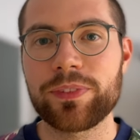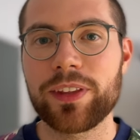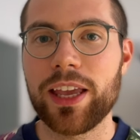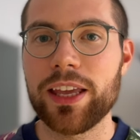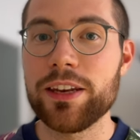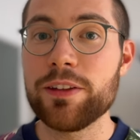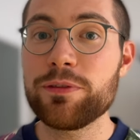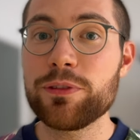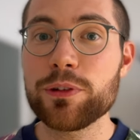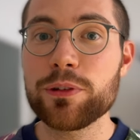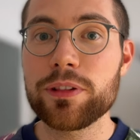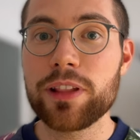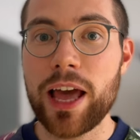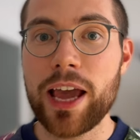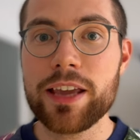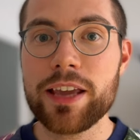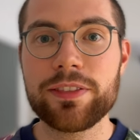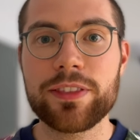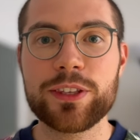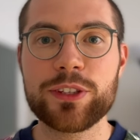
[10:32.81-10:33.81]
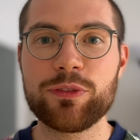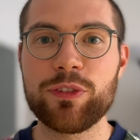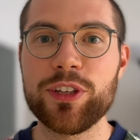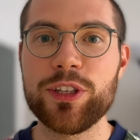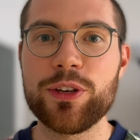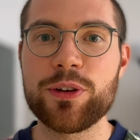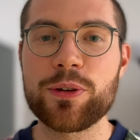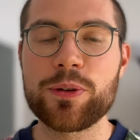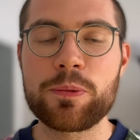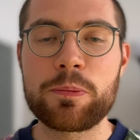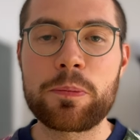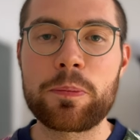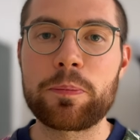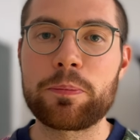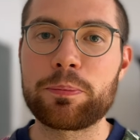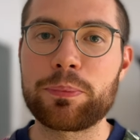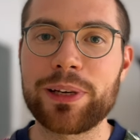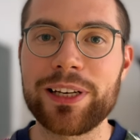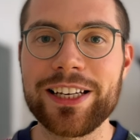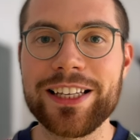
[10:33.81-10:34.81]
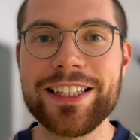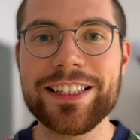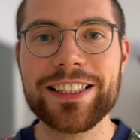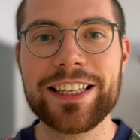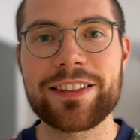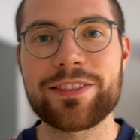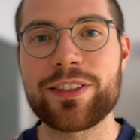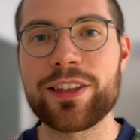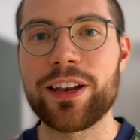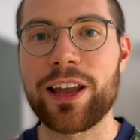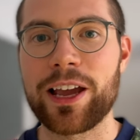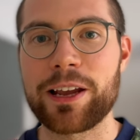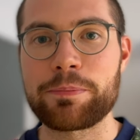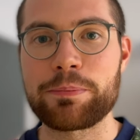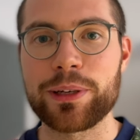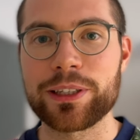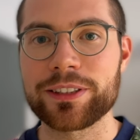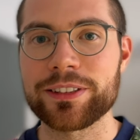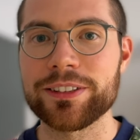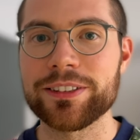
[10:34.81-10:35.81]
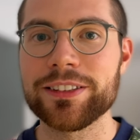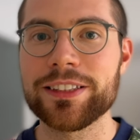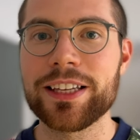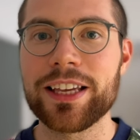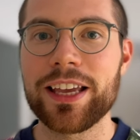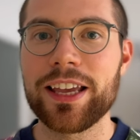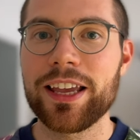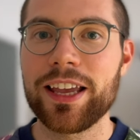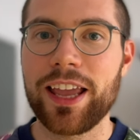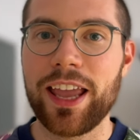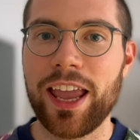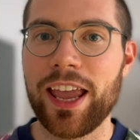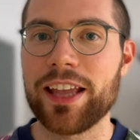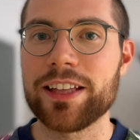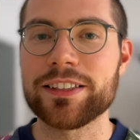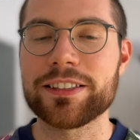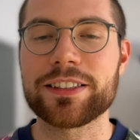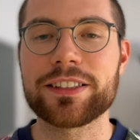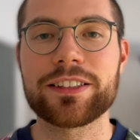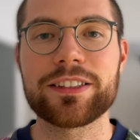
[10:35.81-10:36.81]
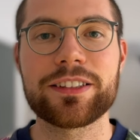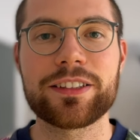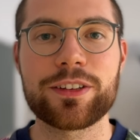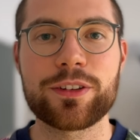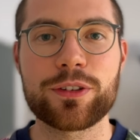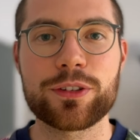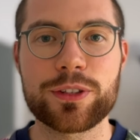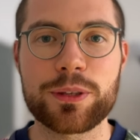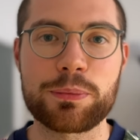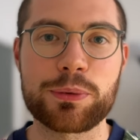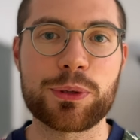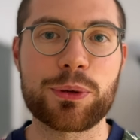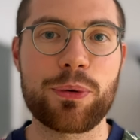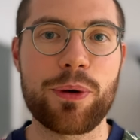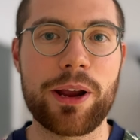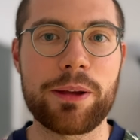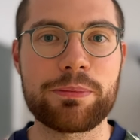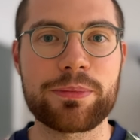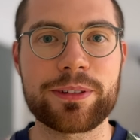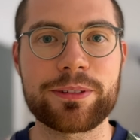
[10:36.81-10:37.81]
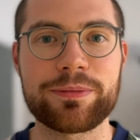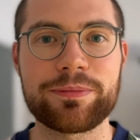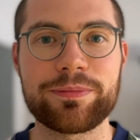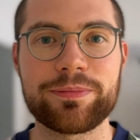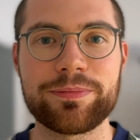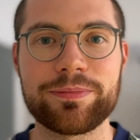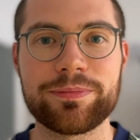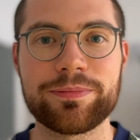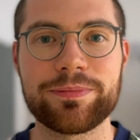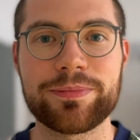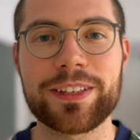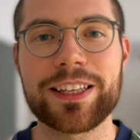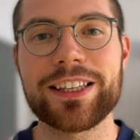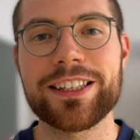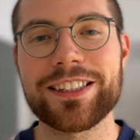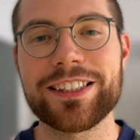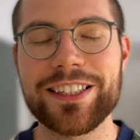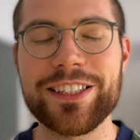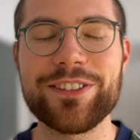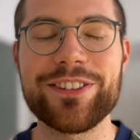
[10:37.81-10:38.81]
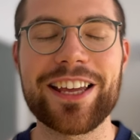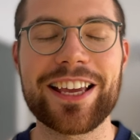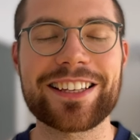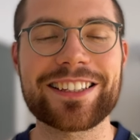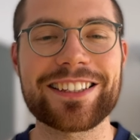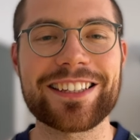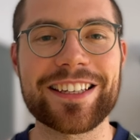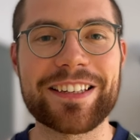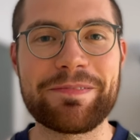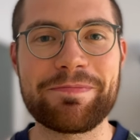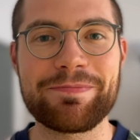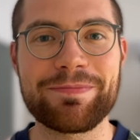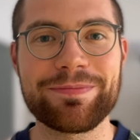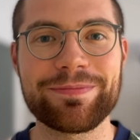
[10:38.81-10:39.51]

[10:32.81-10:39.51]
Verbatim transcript: And if you liked this video, please hit the like button and subscribe. See you next time.